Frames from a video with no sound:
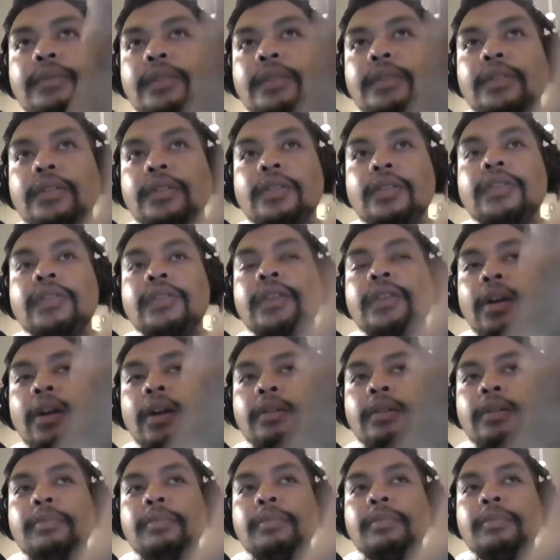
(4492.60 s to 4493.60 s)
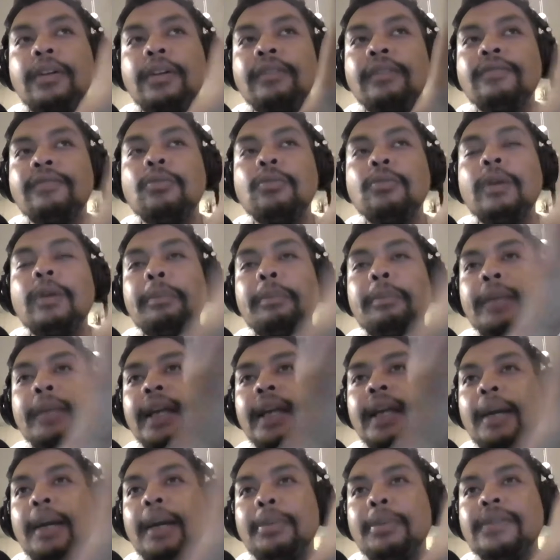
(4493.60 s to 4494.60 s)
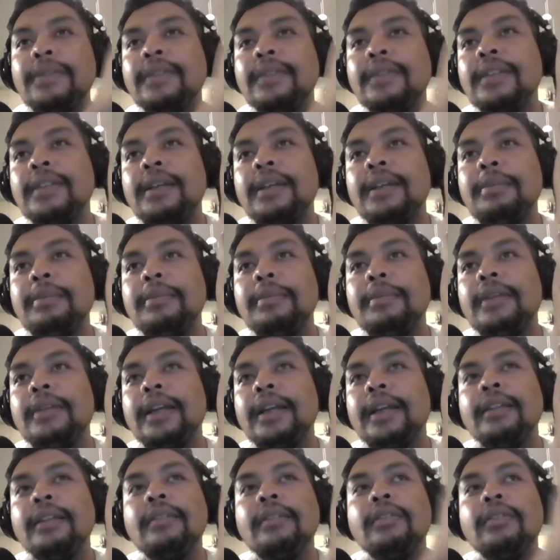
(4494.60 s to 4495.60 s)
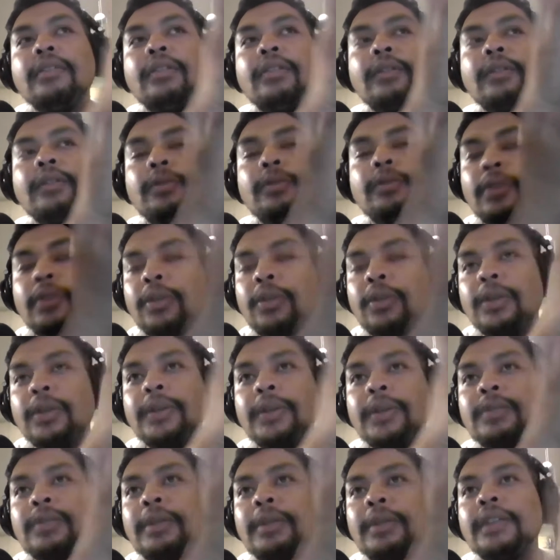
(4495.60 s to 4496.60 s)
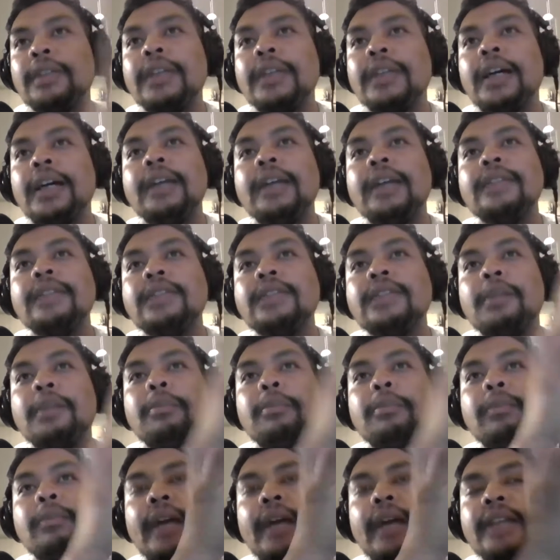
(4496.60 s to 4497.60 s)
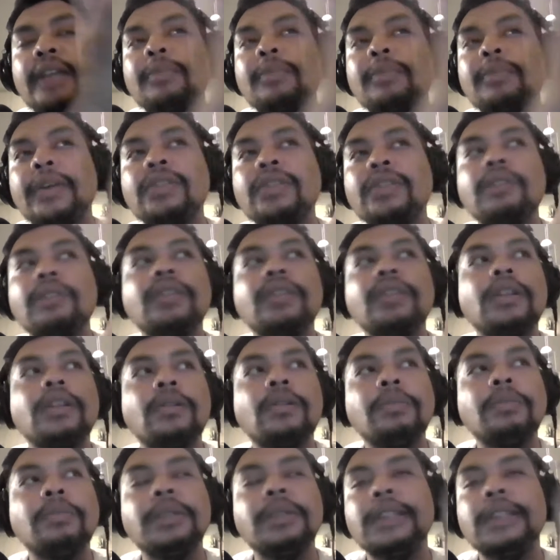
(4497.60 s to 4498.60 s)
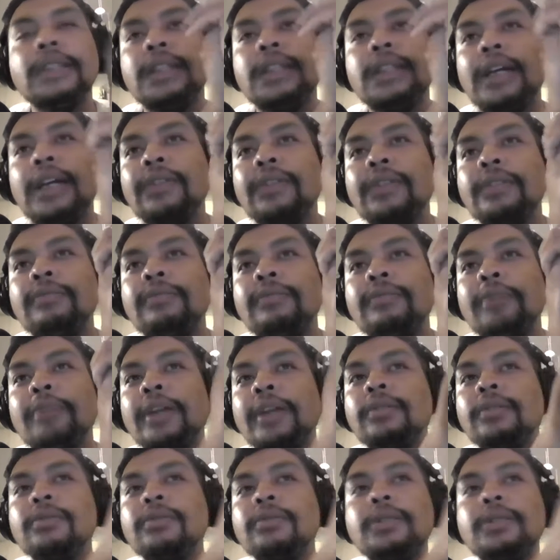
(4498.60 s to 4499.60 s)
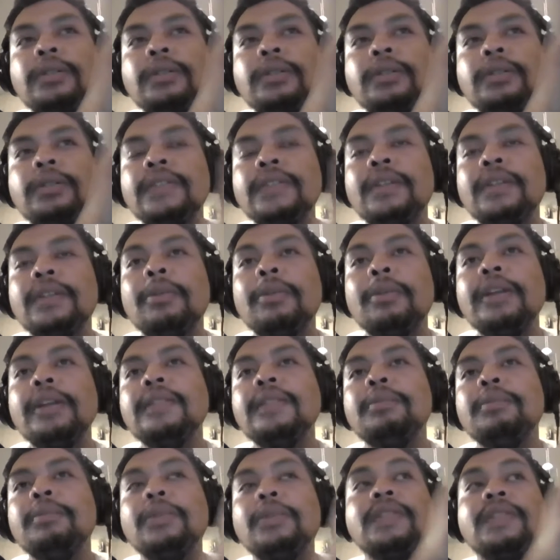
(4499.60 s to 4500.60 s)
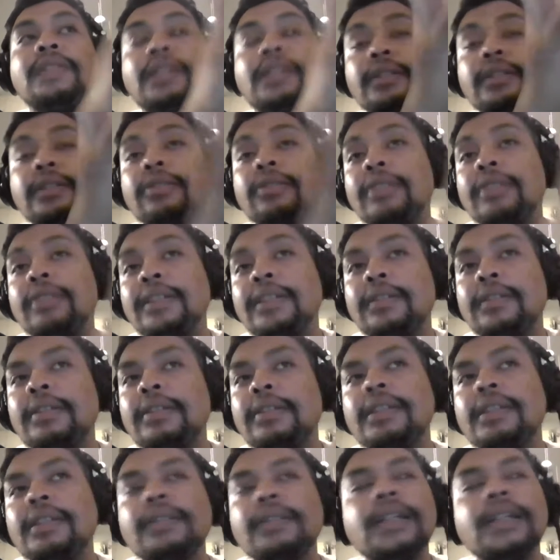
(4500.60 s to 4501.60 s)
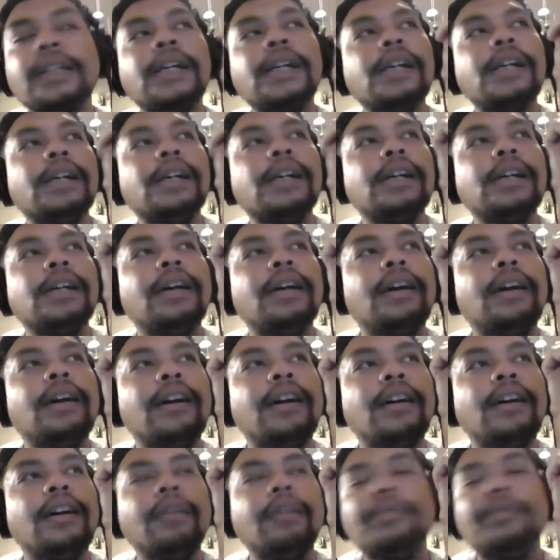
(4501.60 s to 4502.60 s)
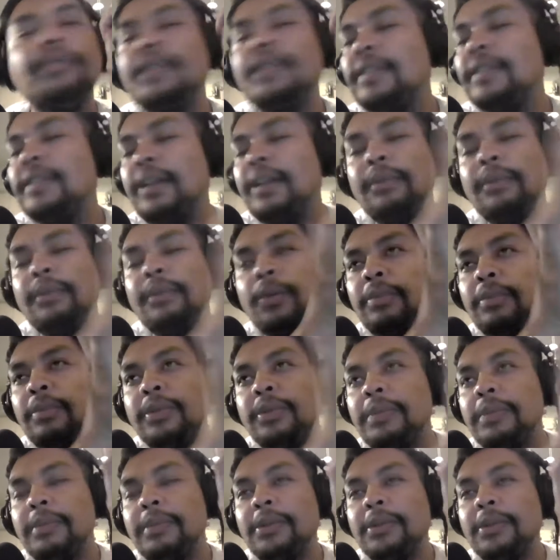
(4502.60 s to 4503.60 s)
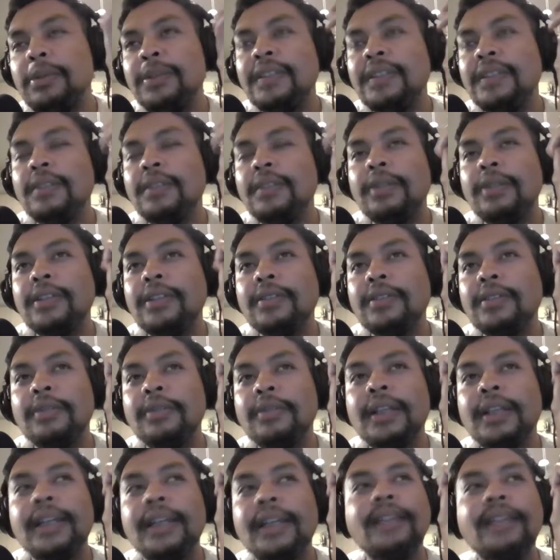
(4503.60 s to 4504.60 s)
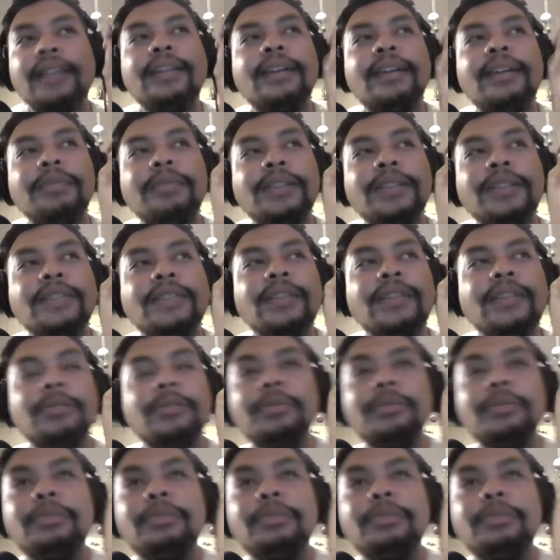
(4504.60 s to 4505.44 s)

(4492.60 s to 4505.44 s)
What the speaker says: the scope of what may happen to them, and agree as well that some aspects of it are completely out of my control in some ways, but still agree to it. Obviously I'm not put people in situations where they can die because that would be